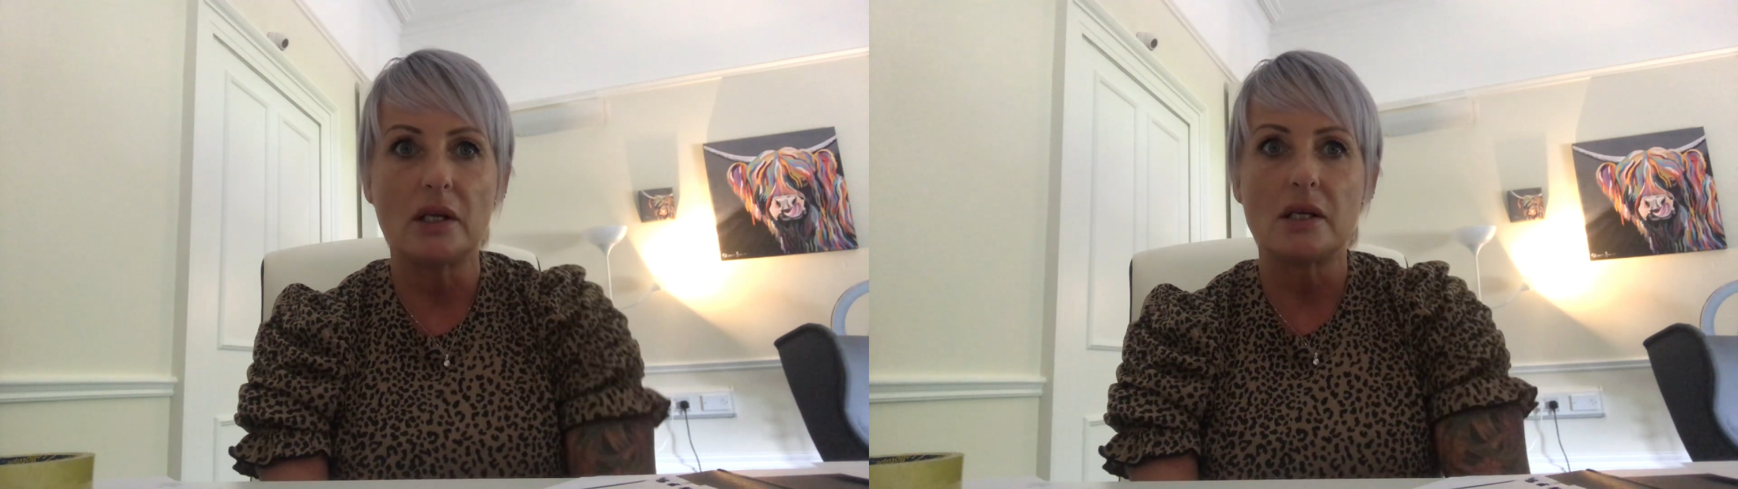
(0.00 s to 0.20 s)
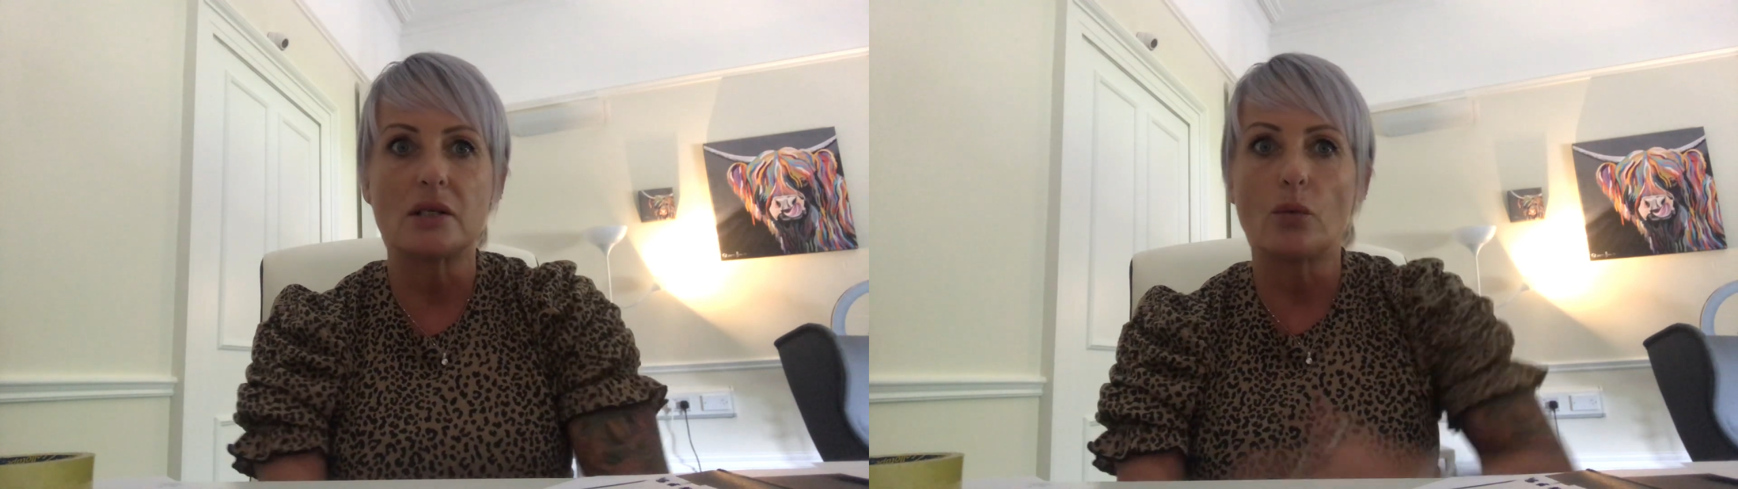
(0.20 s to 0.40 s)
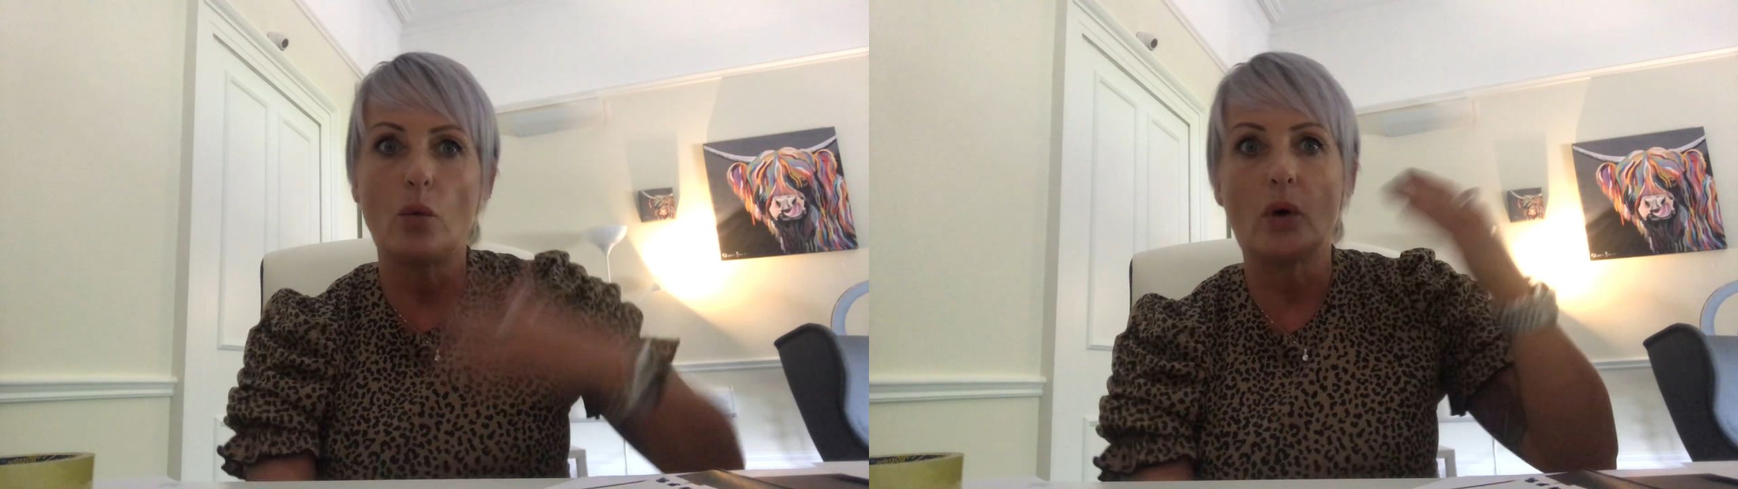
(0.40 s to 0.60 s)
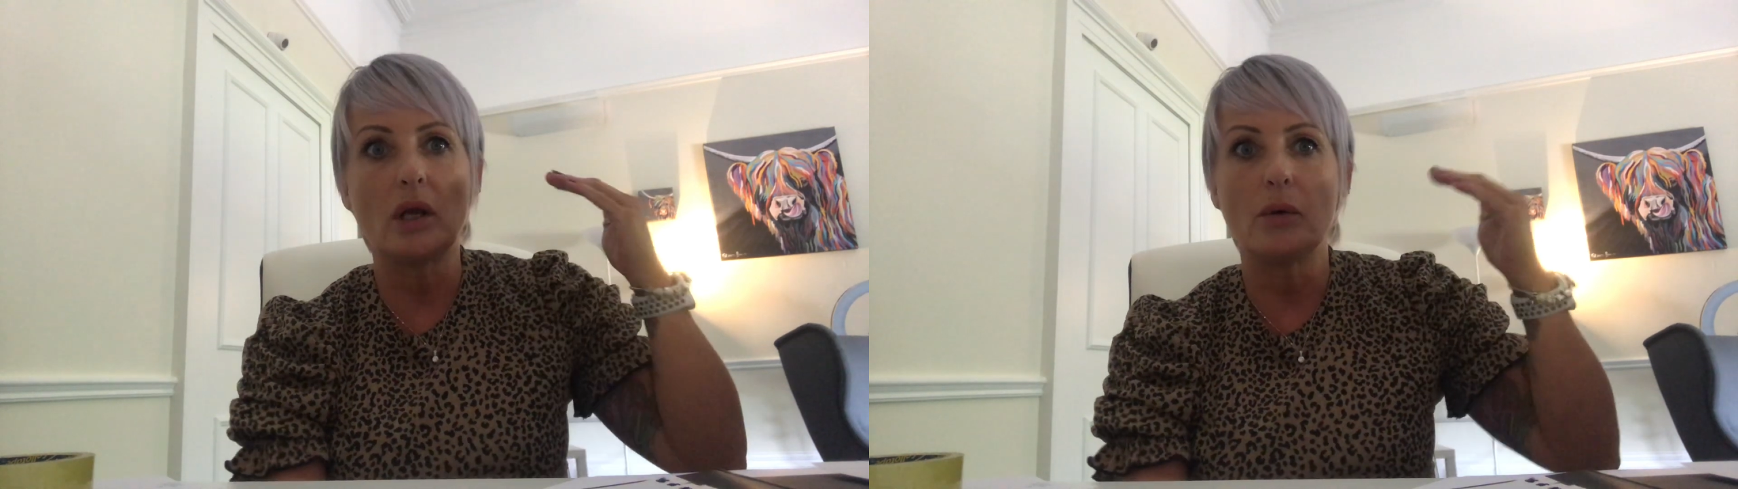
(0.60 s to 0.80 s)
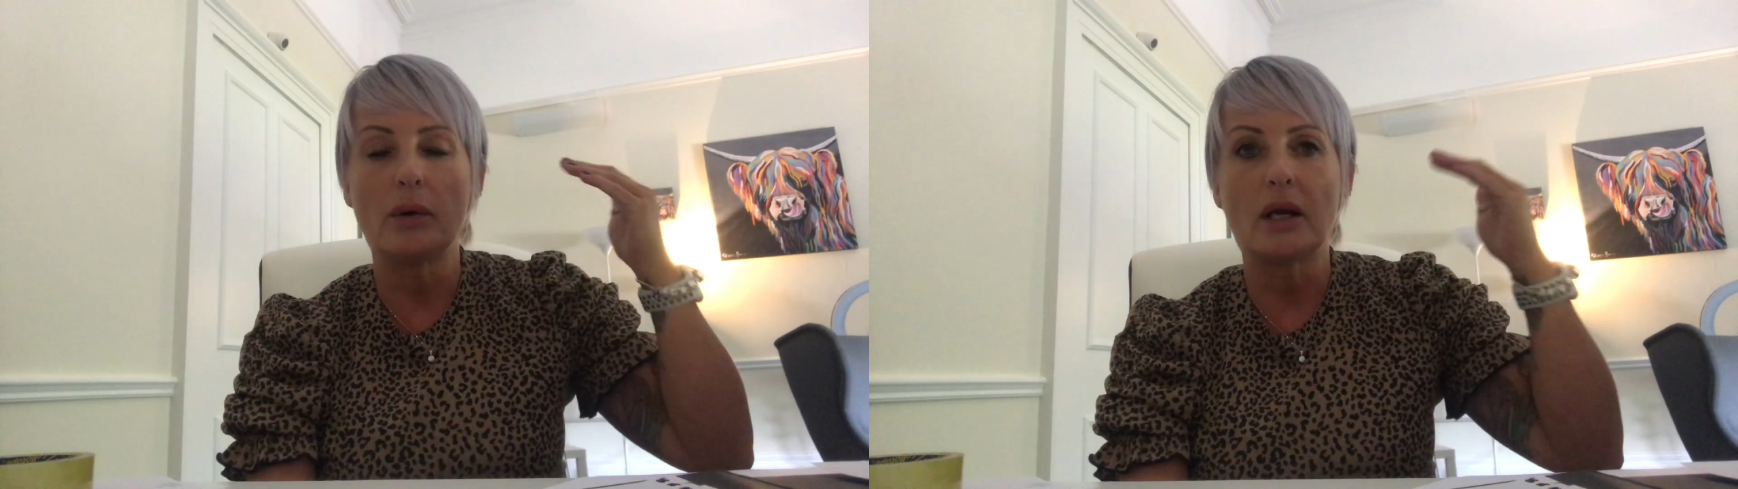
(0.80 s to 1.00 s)
is
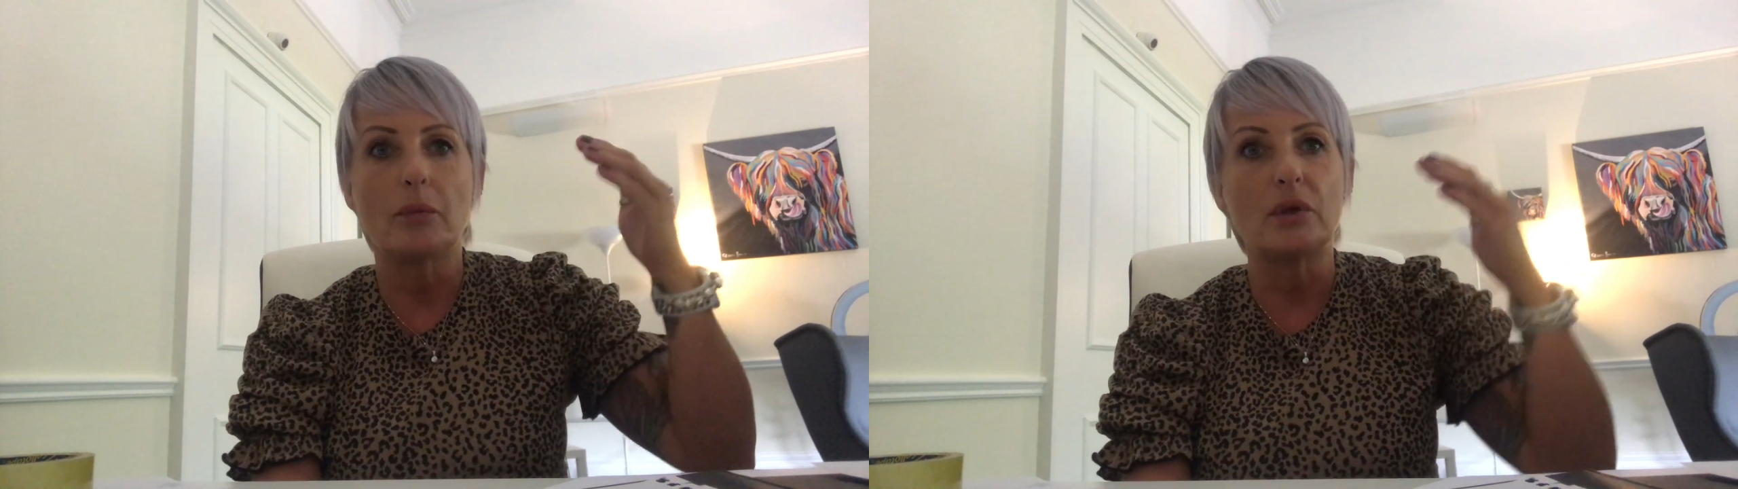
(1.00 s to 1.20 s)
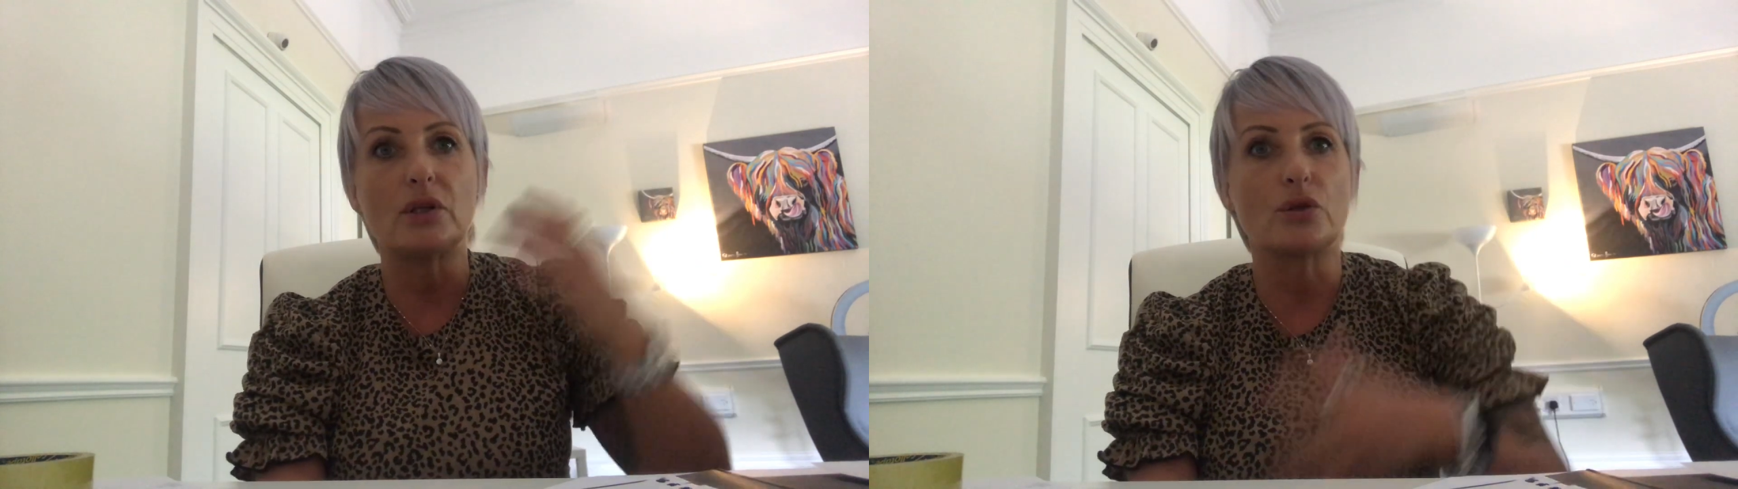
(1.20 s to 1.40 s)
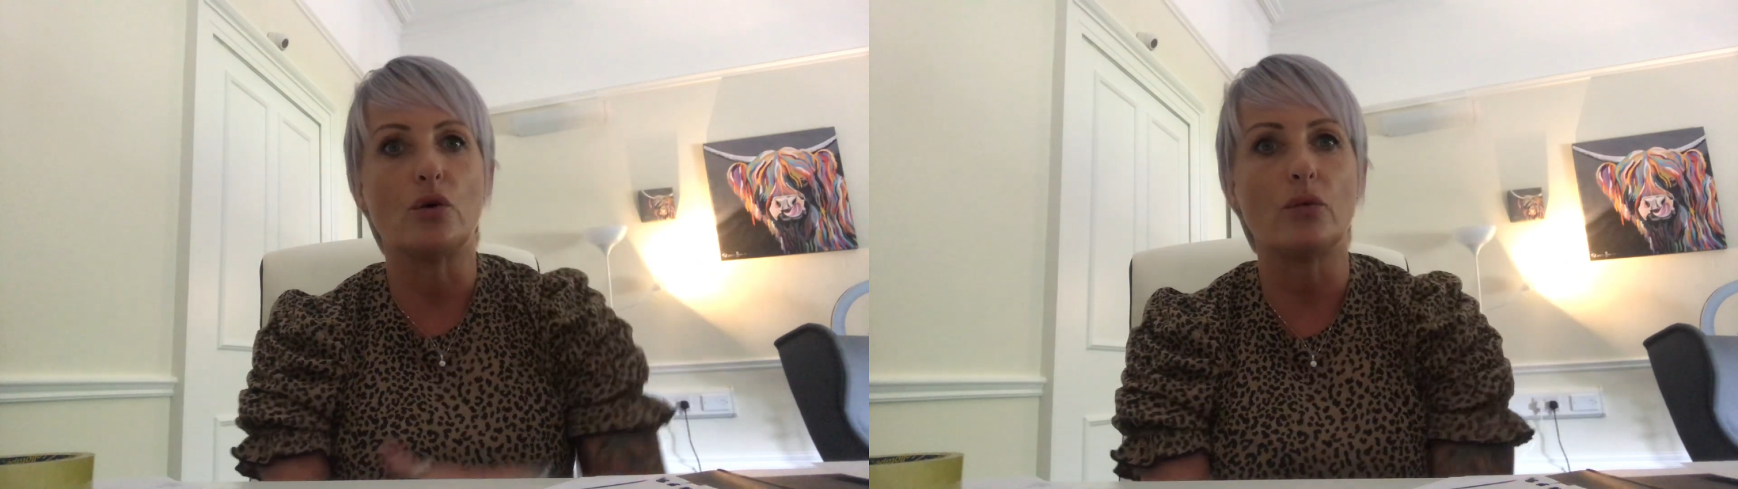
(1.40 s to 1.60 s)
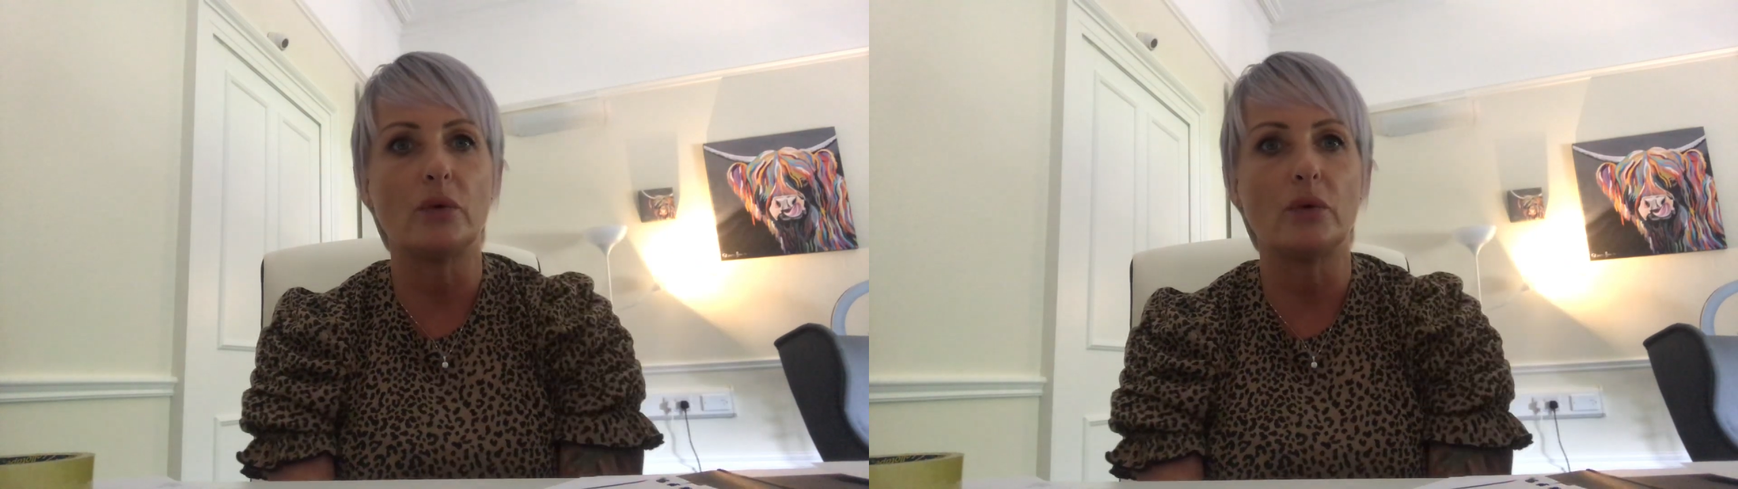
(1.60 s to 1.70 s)
way up at the top.